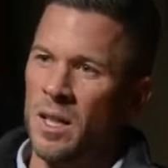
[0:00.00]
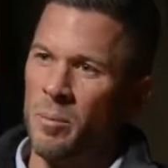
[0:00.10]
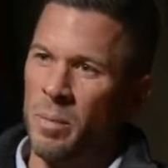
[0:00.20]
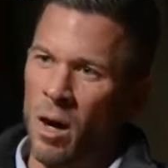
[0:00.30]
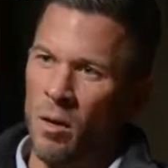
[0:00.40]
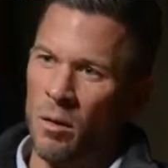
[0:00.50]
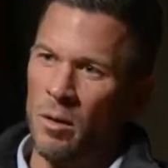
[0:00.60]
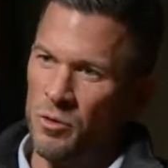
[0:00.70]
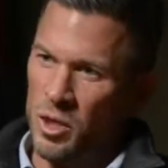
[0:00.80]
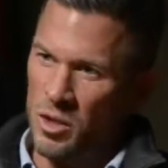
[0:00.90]
the power
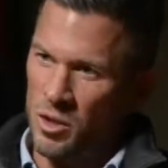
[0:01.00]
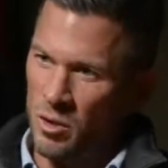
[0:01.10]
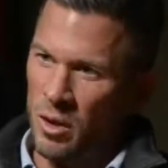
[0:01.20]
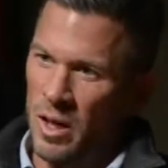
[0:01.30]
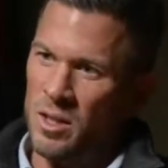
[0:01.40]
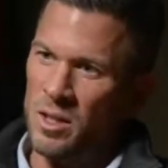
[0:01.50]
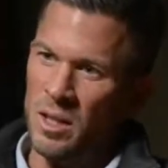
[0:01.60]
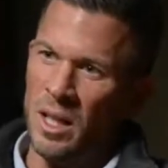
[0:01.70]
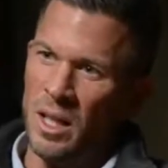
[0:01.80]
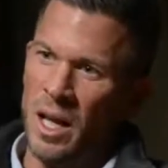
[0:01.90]
of Jesus
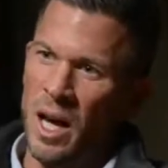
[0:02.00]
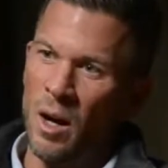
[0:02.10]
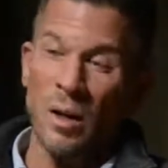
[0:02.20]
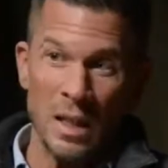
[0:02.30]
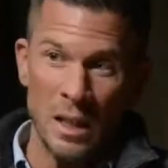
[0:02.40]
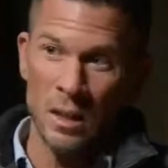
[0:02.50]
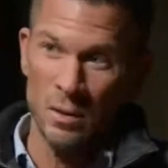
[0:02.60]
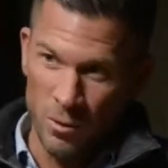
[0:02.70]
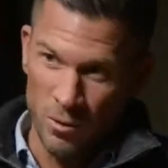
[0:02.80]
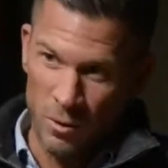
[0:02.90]
Christ and how he
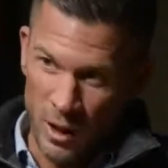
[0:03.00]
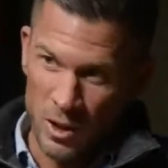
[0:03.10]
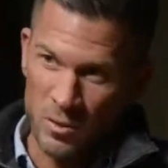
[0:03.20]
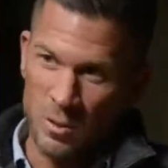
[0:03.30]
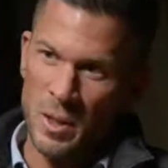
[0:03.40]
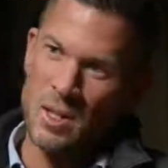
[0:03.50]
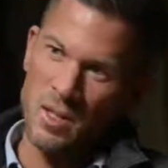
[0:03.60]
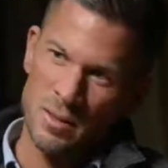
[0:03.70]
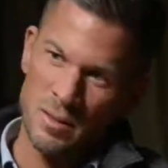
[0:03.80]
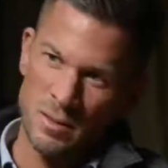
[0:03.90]
can free us from this?